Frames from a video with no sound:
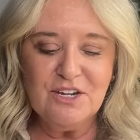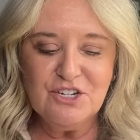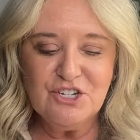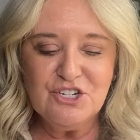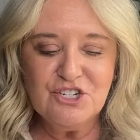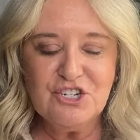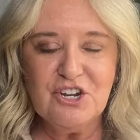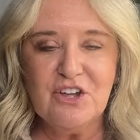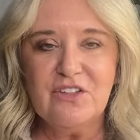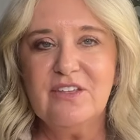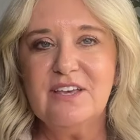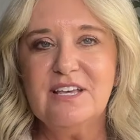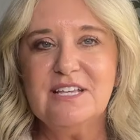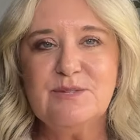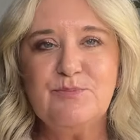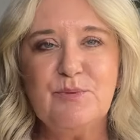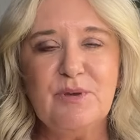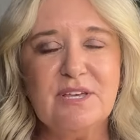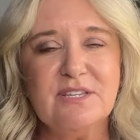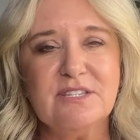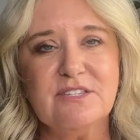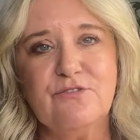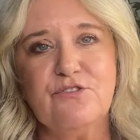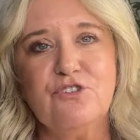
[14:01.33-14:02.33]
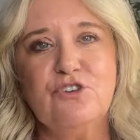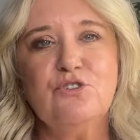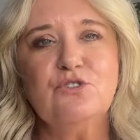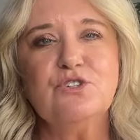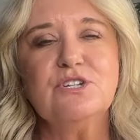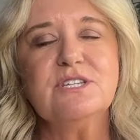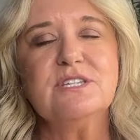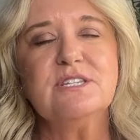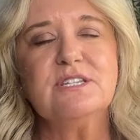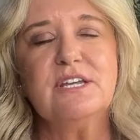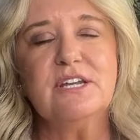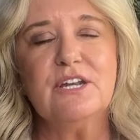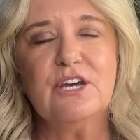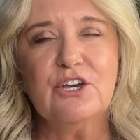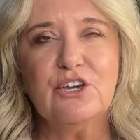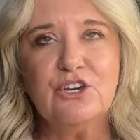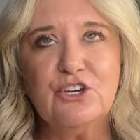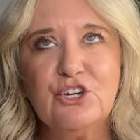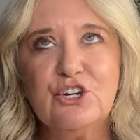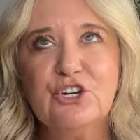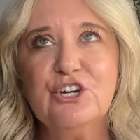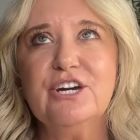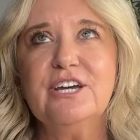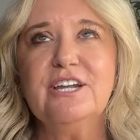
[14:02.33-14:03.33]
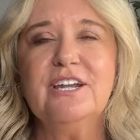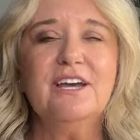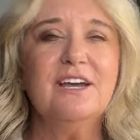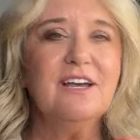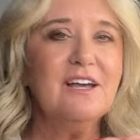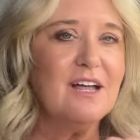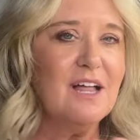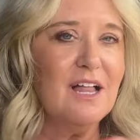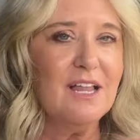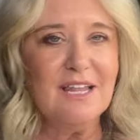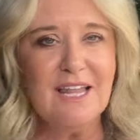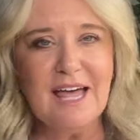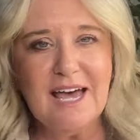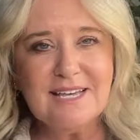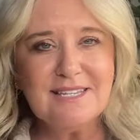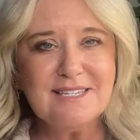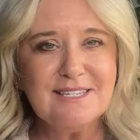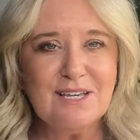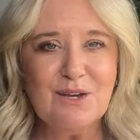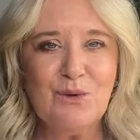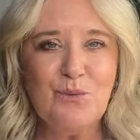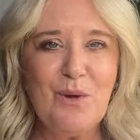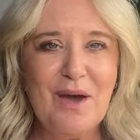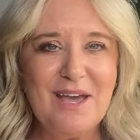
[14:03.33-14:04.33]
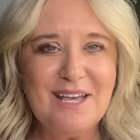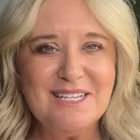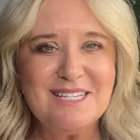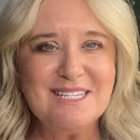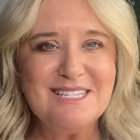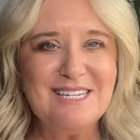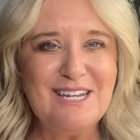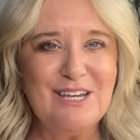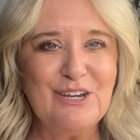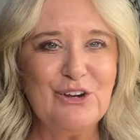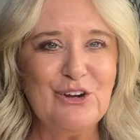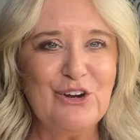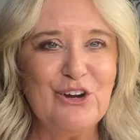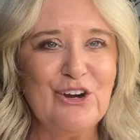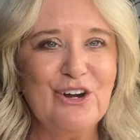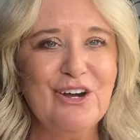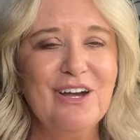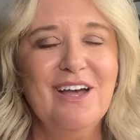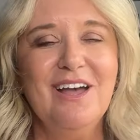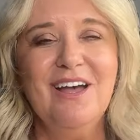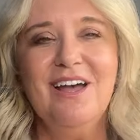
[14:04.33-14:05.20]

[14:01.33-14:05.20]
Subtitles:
to show these because if you just need a good classic white sneaker,